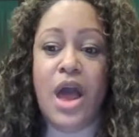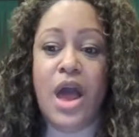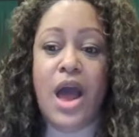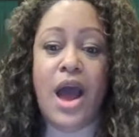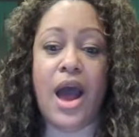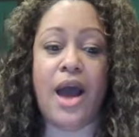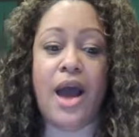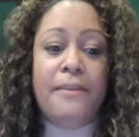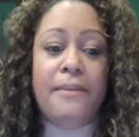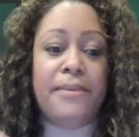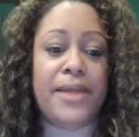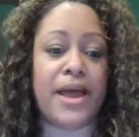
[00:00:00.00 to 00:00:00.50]

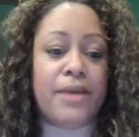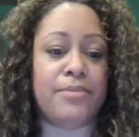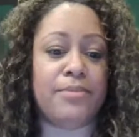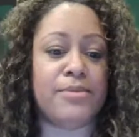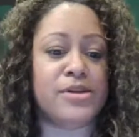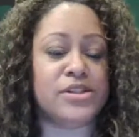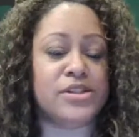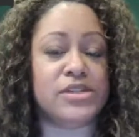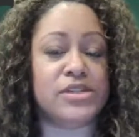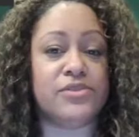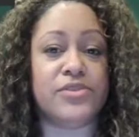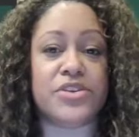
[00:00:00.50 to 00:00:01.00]
Black
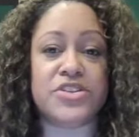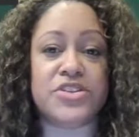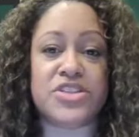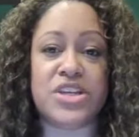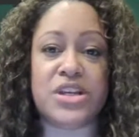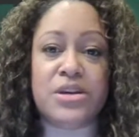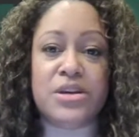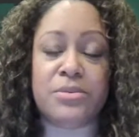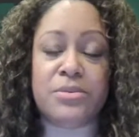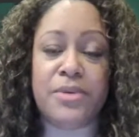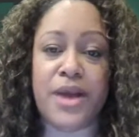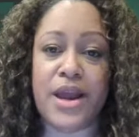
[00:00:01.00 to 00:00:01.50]
Multiverse
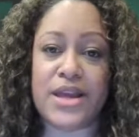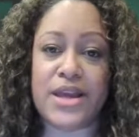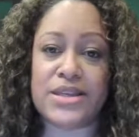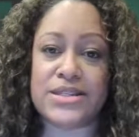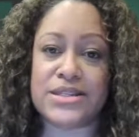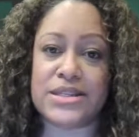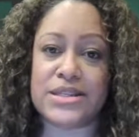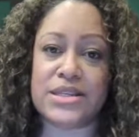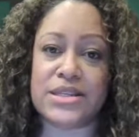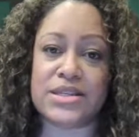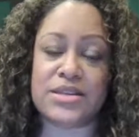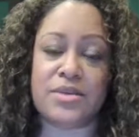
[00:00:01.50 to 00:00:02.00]

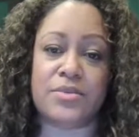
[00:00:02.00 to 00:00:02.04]
Enterprises.